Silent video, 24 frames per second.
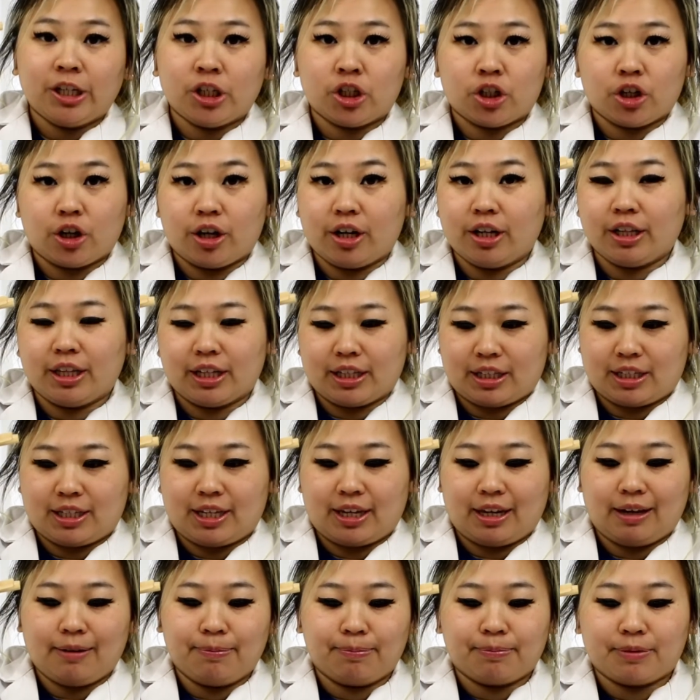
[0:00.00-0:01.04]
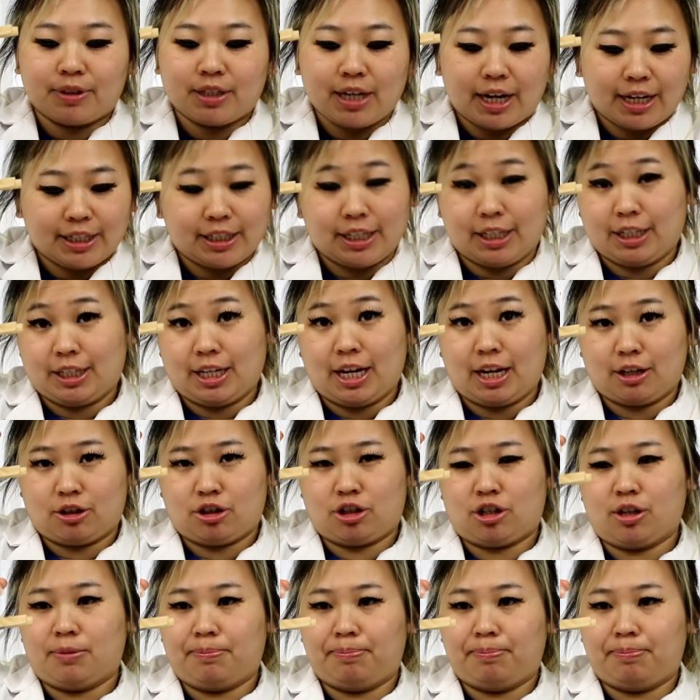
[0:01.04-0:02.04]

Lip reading: sure the tip doesn't touch the